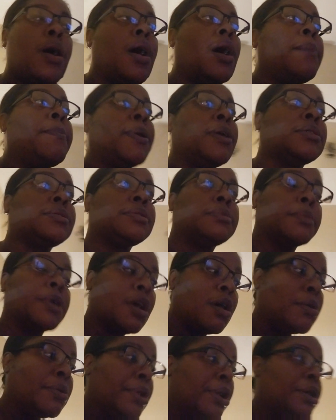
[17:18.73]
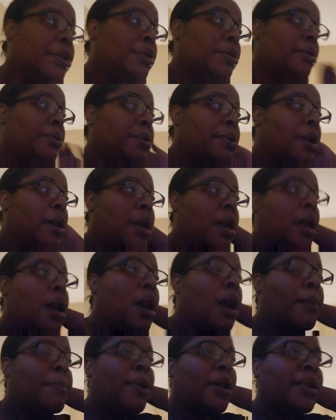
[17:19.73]
I bought some cocoa.
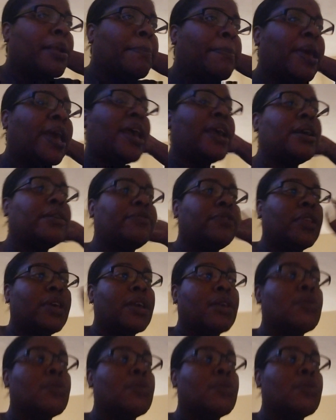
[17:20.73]
I bought a bag of leg